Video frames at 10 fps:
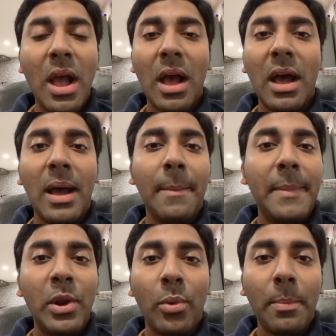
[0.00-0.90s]

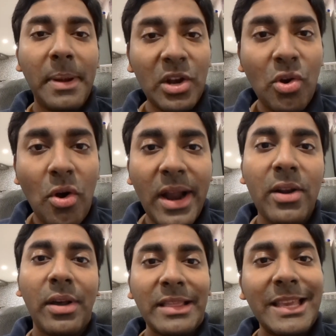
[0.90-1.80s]

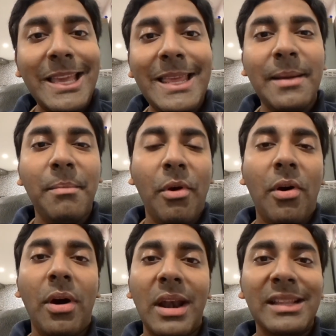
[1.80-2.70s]
Bitcoin or Ethereum
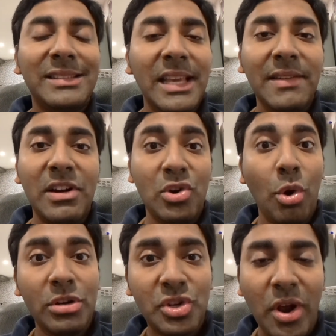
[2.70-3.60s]
or let's say even
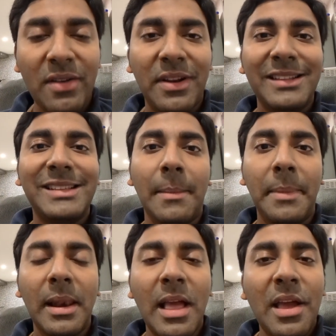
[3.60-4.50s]
Dogecoin, for
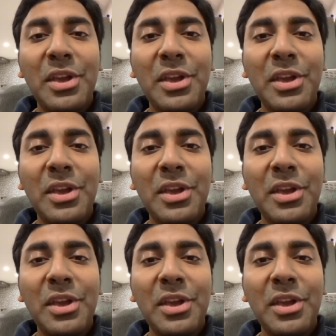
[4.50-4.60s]
example.